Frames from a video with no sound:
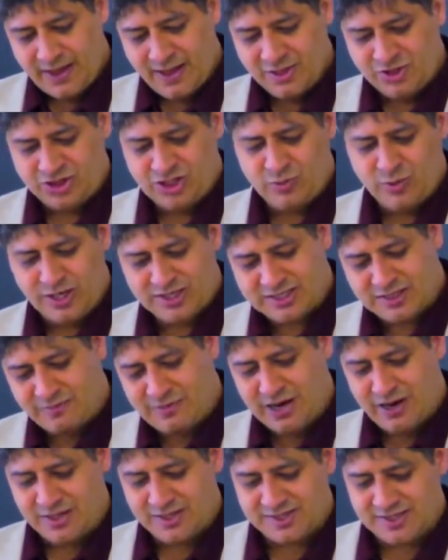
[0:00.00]
And she went to
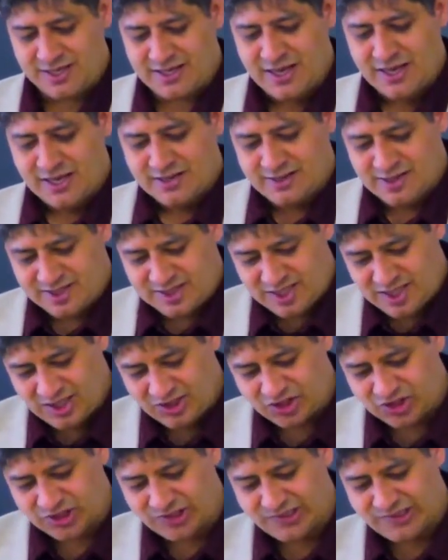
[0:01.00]
Mary and said, The
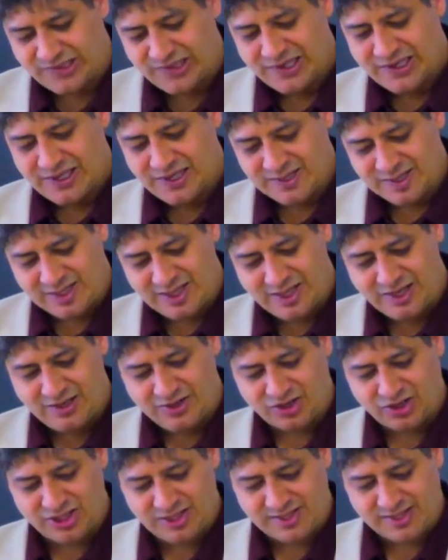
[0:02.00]
teacher is
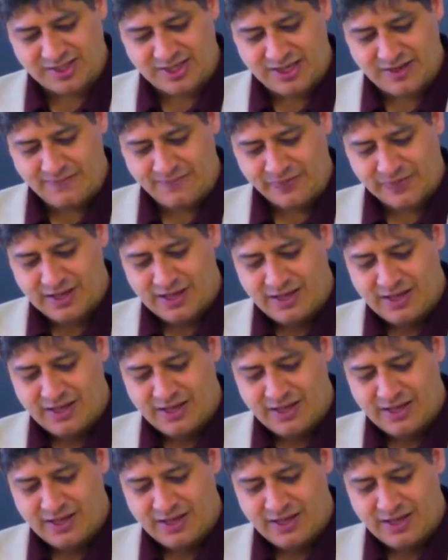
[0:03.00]
here, she said,